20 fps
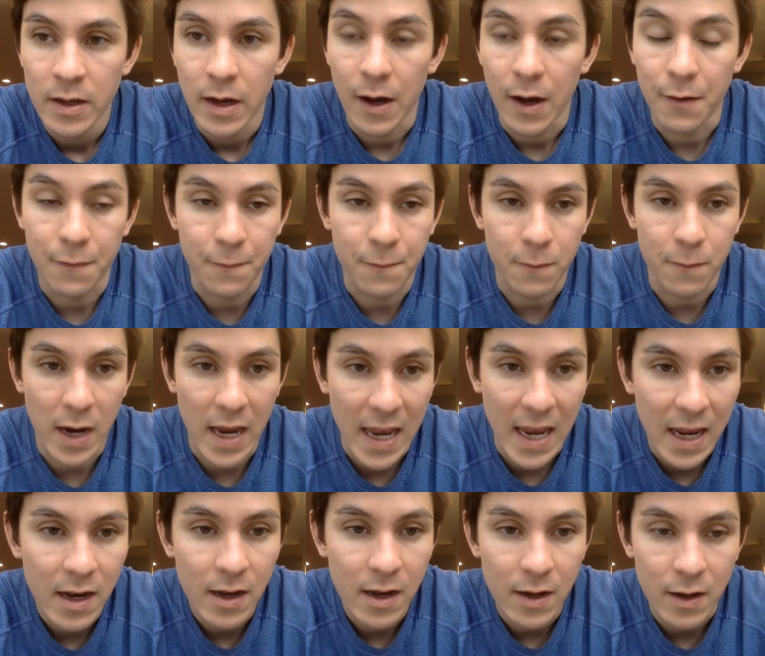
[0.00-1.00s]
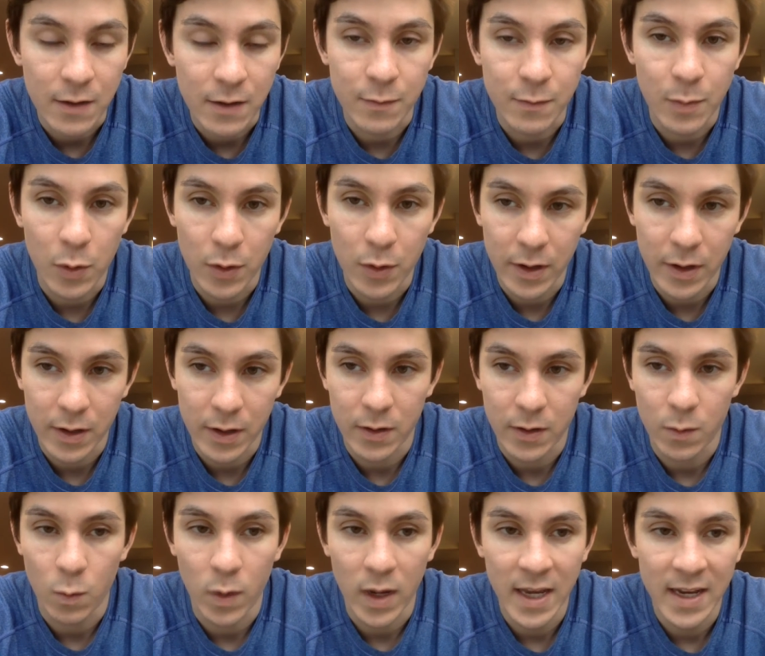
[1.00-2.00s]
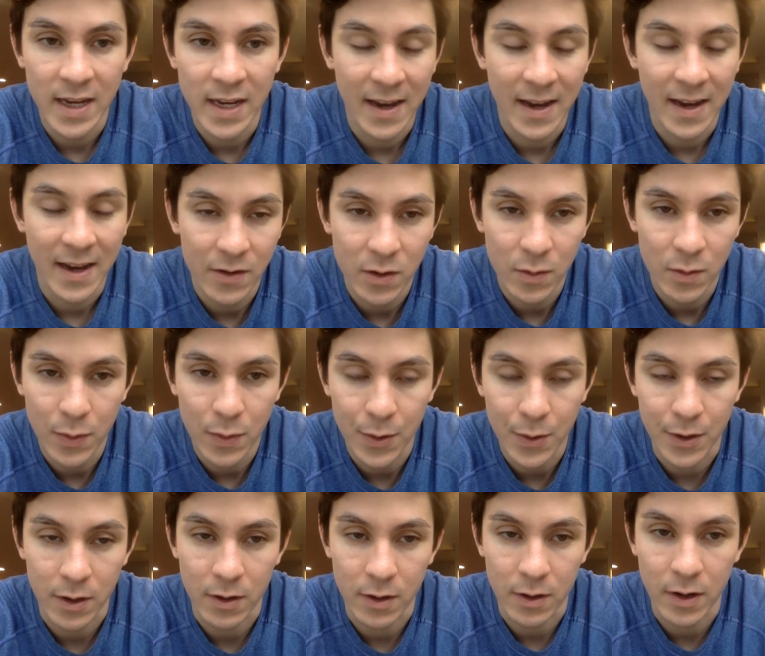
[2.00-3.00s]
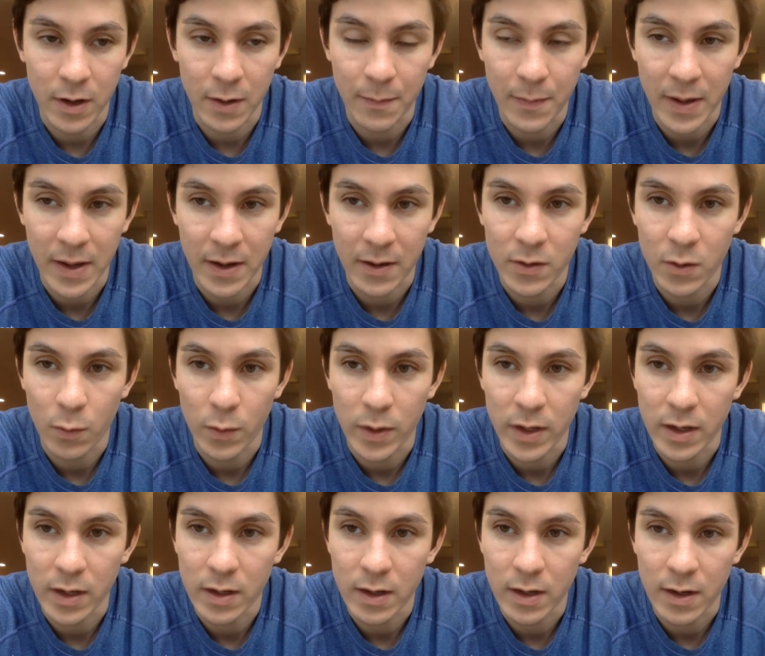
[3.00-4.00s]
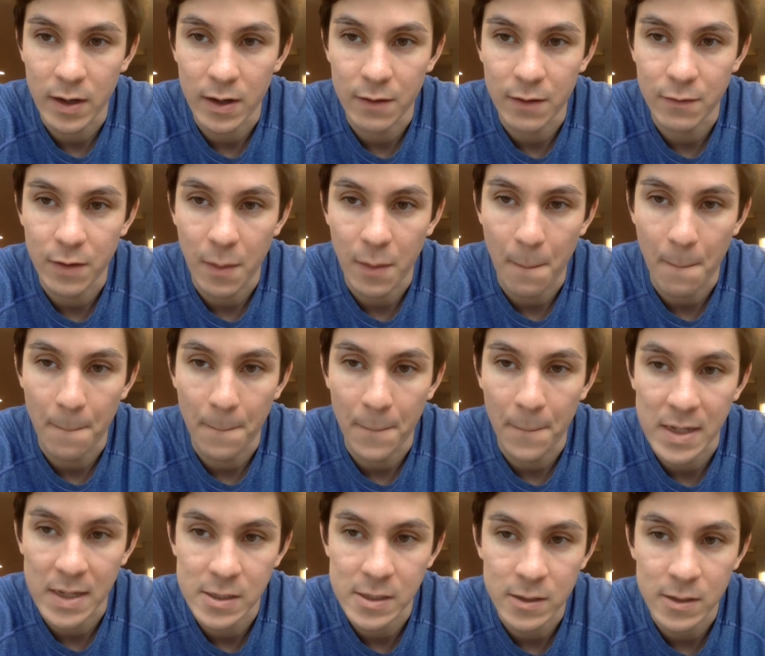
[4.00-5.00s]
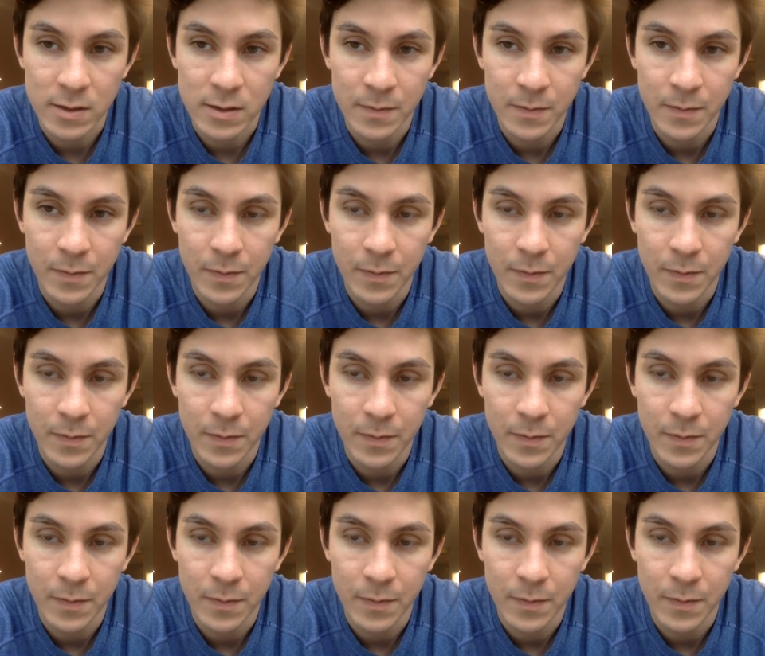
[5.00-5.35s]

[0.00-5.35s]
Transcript: afraid of putting on weight, how do you put on a pound a week of muscle